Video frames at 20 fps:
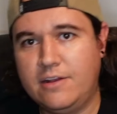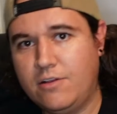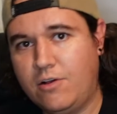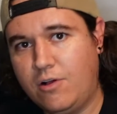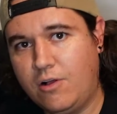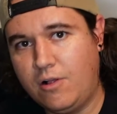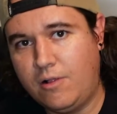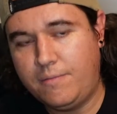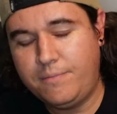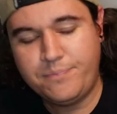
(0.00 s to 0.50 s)

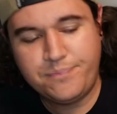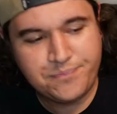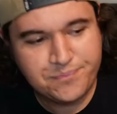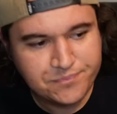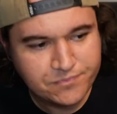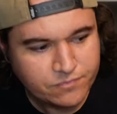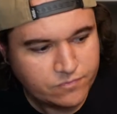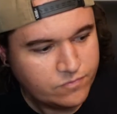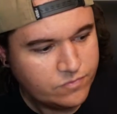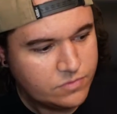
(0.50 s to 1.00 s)
all.
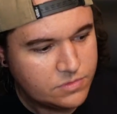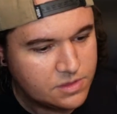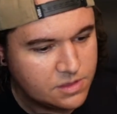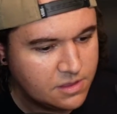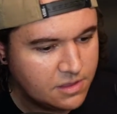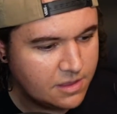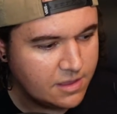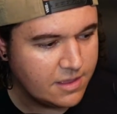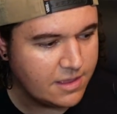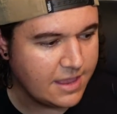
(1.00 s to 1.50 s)

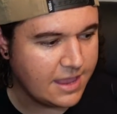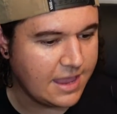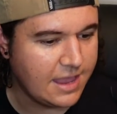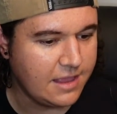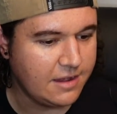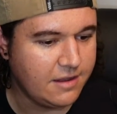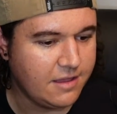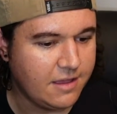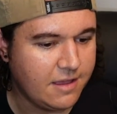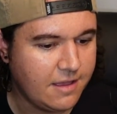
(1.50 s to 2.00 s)

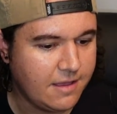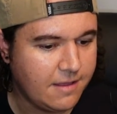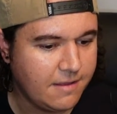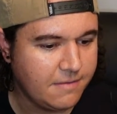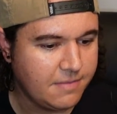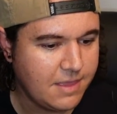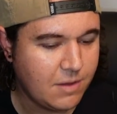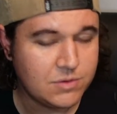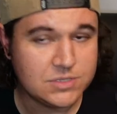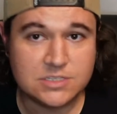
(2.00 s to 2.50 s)
And
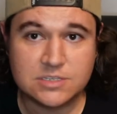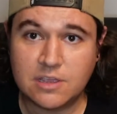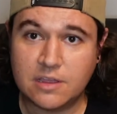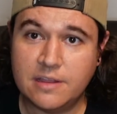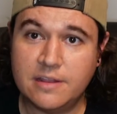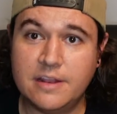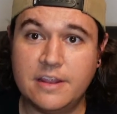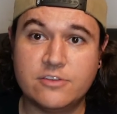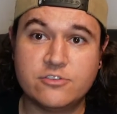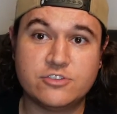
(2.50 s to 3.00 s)
that was
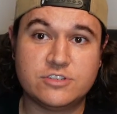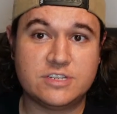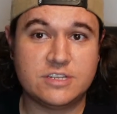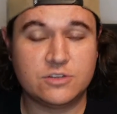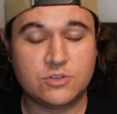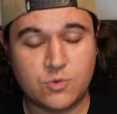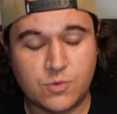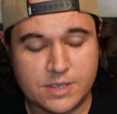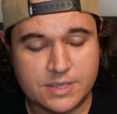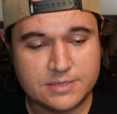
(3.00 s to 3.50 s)
an
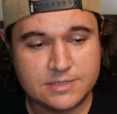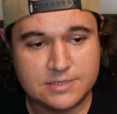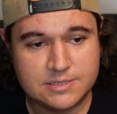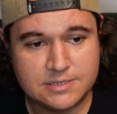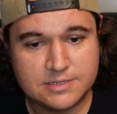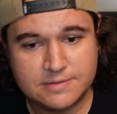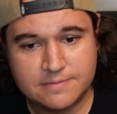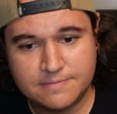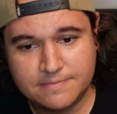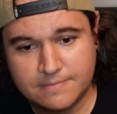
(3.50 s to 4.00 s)
interesting
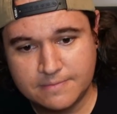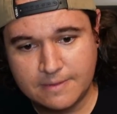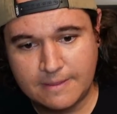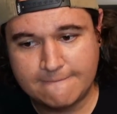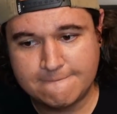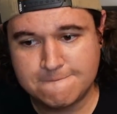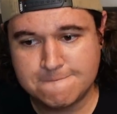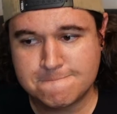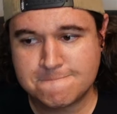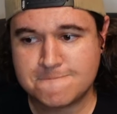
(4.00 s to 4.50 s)
twist.
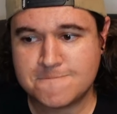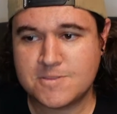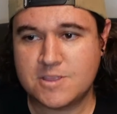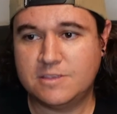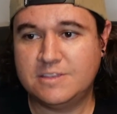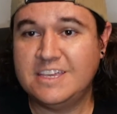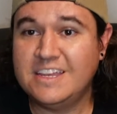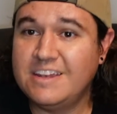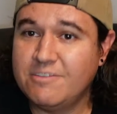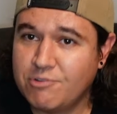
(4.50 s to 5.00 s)

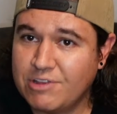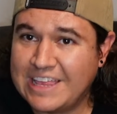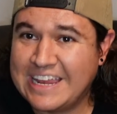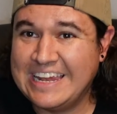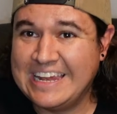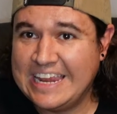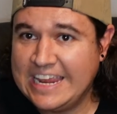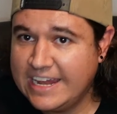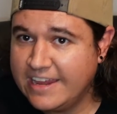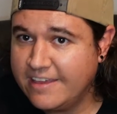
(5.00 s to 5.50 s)
Didn't really
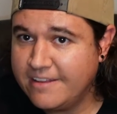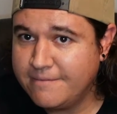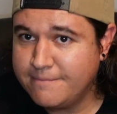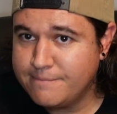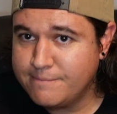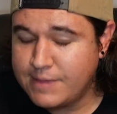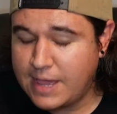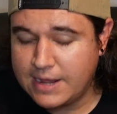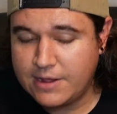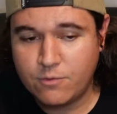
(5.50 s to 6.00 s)
need it.
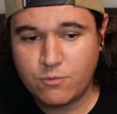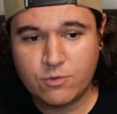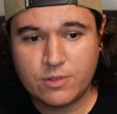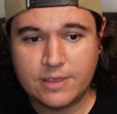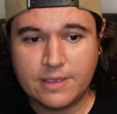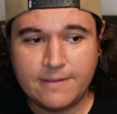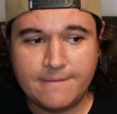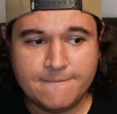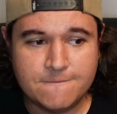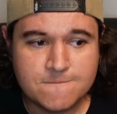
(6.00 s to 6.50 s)
I didn't
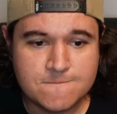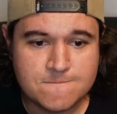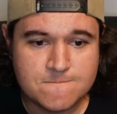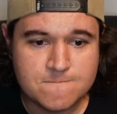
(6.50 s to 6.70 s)
really